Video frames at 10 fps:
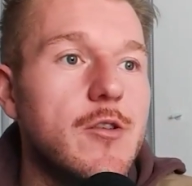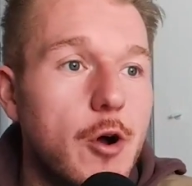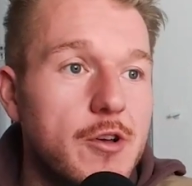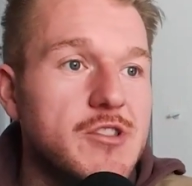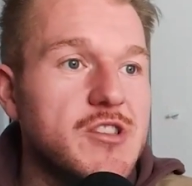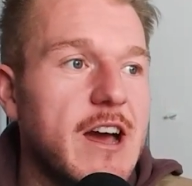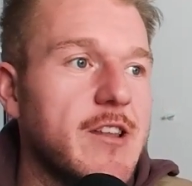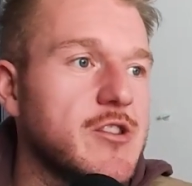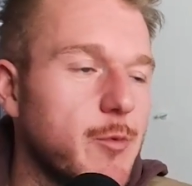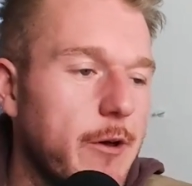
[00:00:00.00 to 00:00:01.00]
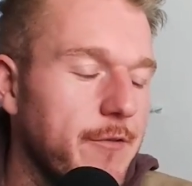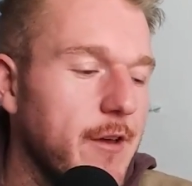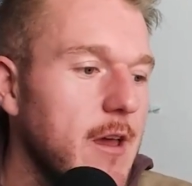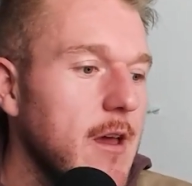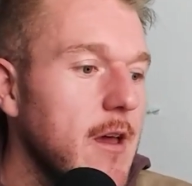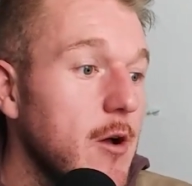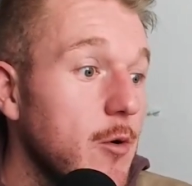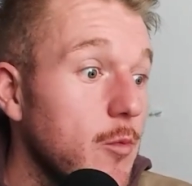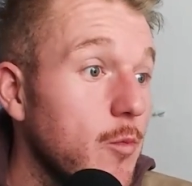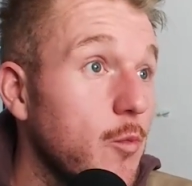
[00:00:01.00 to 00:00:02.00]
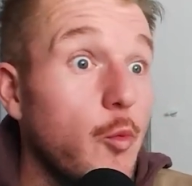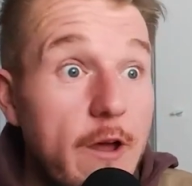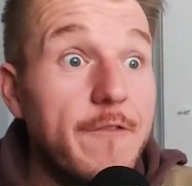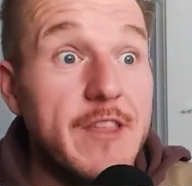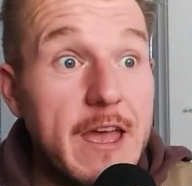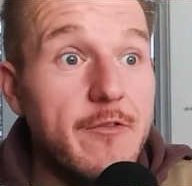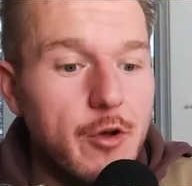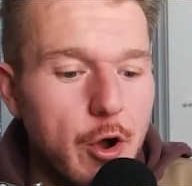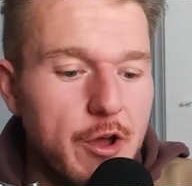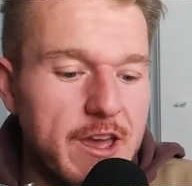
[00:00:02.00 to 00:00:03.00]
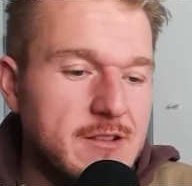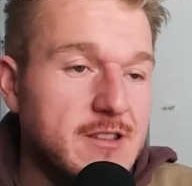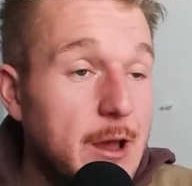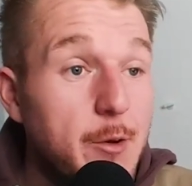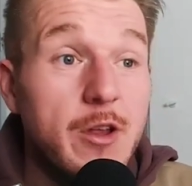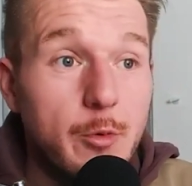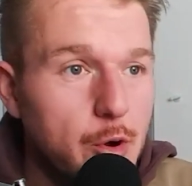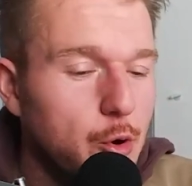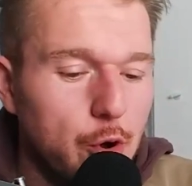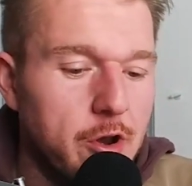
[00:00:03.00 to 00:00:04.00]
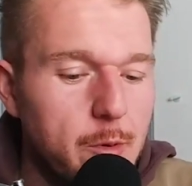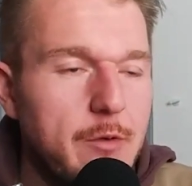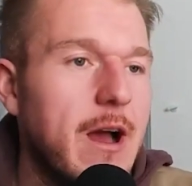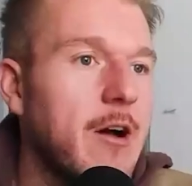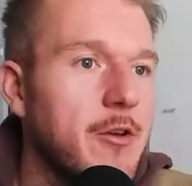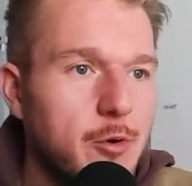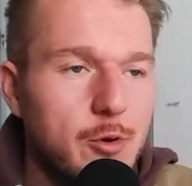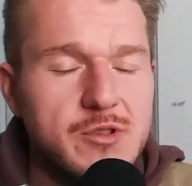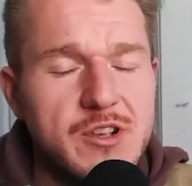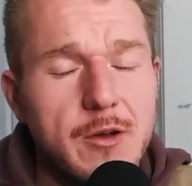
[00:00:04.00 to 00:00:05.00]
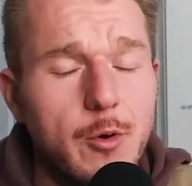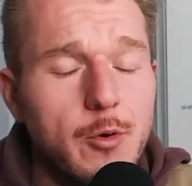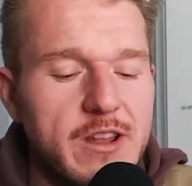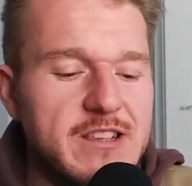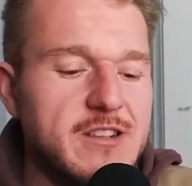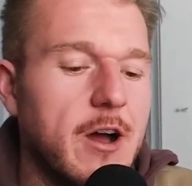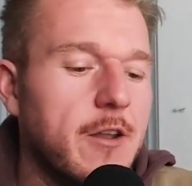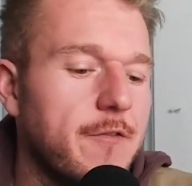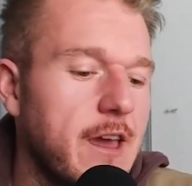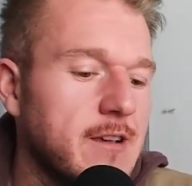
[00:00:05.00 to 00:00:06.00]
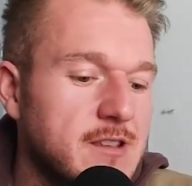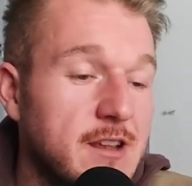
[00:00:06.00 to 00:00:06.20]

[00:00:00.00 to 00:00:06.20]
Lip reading: Goggins challenge with David Goggins, and they were going to record on the way round and all these kind of things.